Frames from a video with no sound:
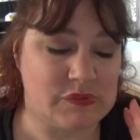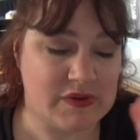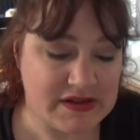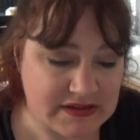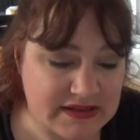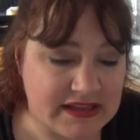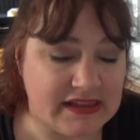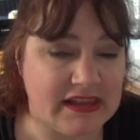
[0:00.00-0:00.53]

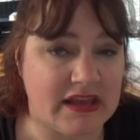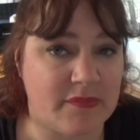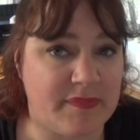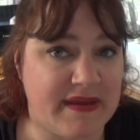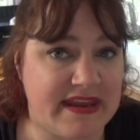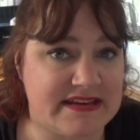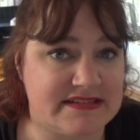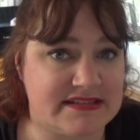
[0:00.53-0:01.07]
while
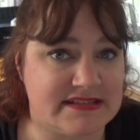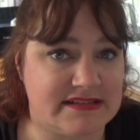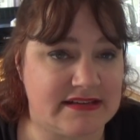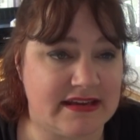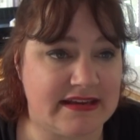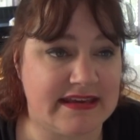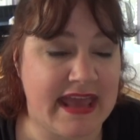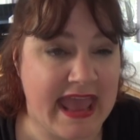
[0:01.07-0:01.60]
clickbait
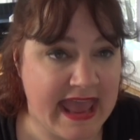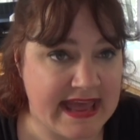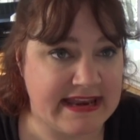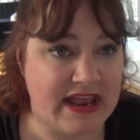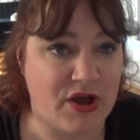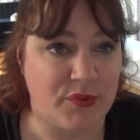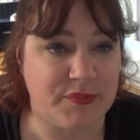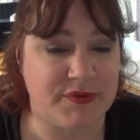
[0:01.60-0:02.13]
can
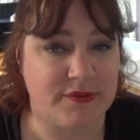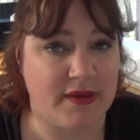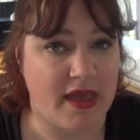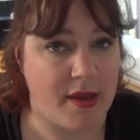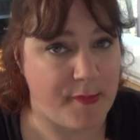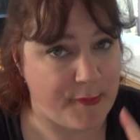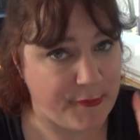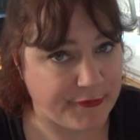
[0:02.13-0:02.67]
help you
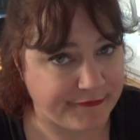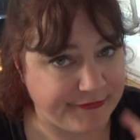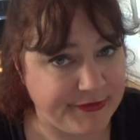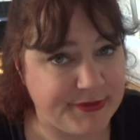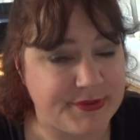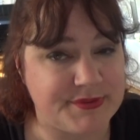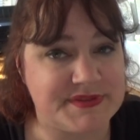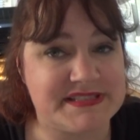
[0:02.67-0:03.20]
get more
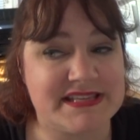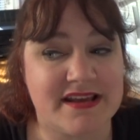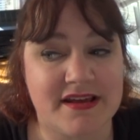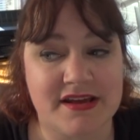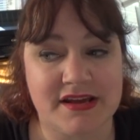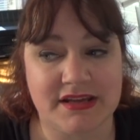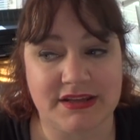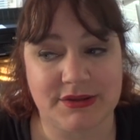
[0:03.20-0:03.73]
views,
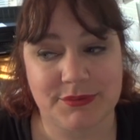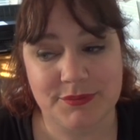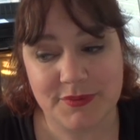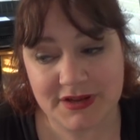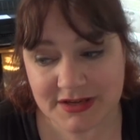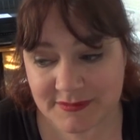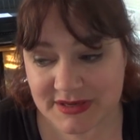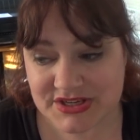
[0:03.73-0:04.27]
you
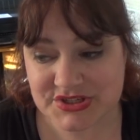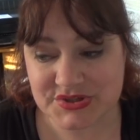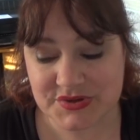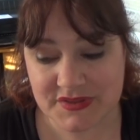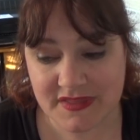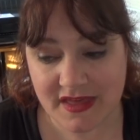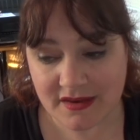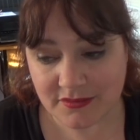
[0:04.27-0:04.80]
want to make
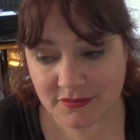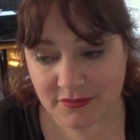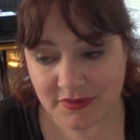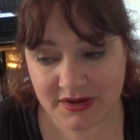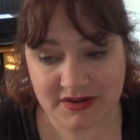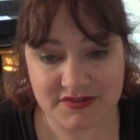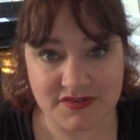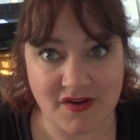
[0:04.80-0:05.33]
sure that
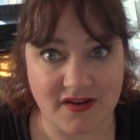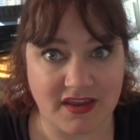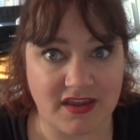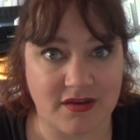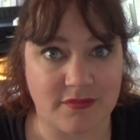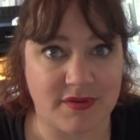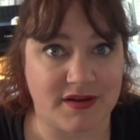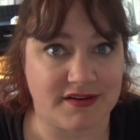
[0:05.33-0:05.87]
what you're
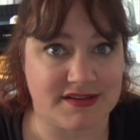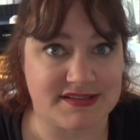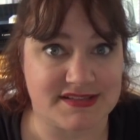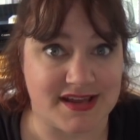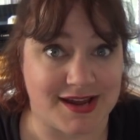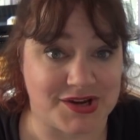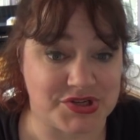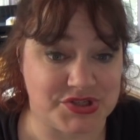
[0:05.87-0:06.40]
talking about is
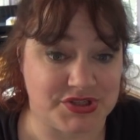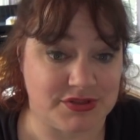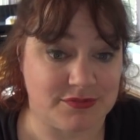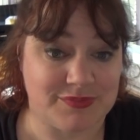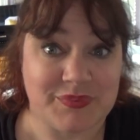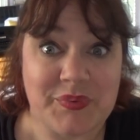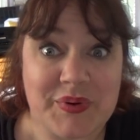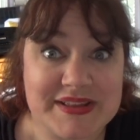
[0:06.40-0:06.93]
actually
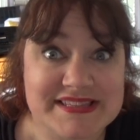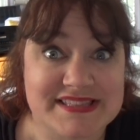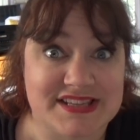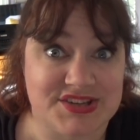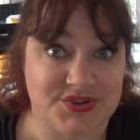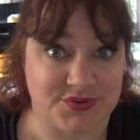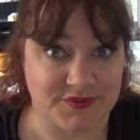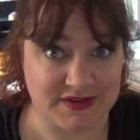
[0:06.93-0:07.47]
what's
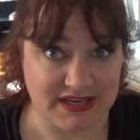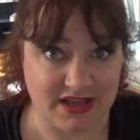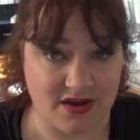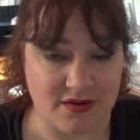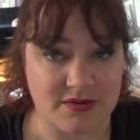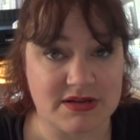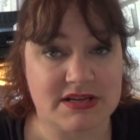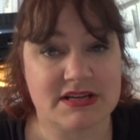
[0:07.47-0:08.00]
in your
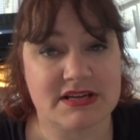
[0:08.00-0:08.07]
video.